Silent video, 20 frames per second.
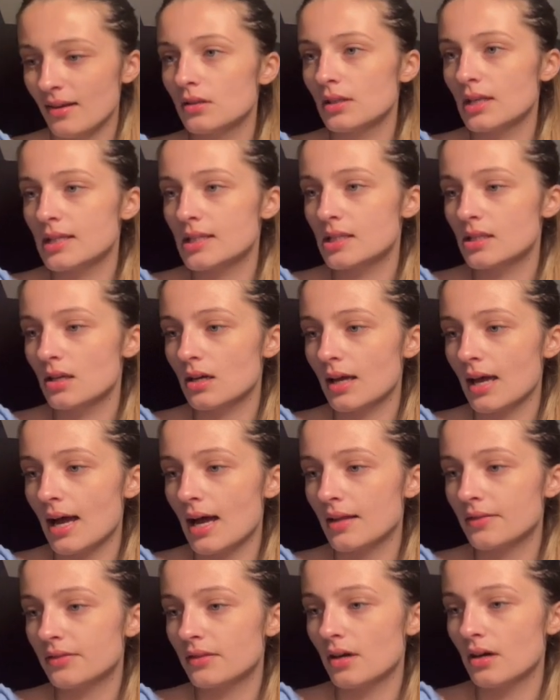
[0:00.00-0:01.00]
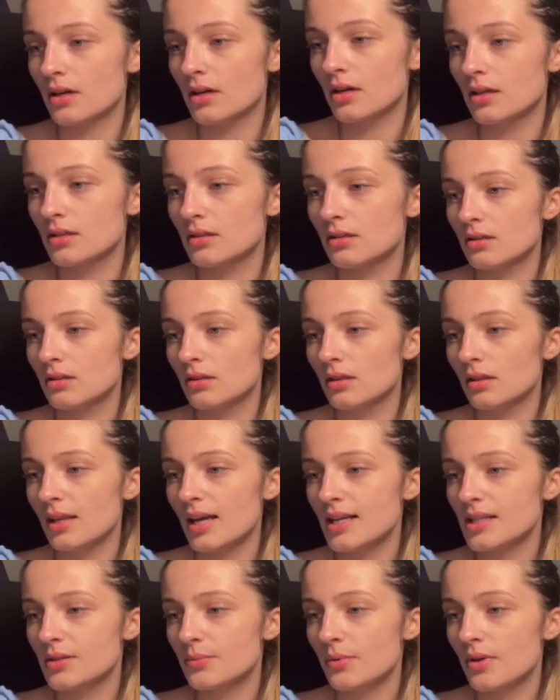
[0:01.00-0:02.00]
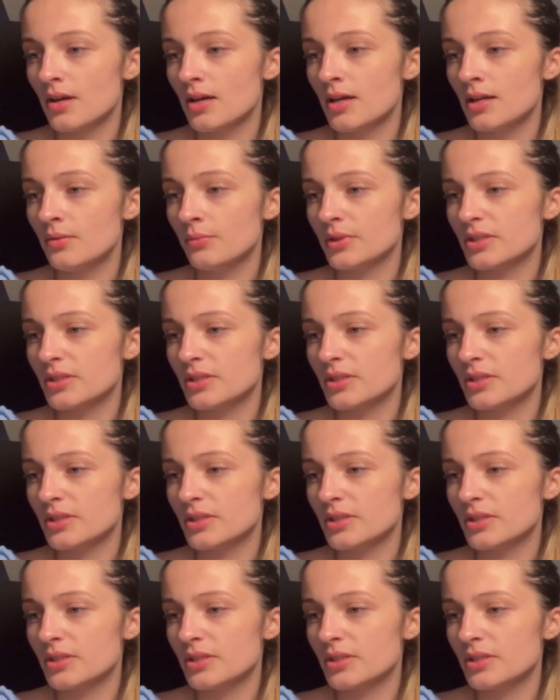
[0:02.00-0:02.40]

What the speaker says: let's look at the last one,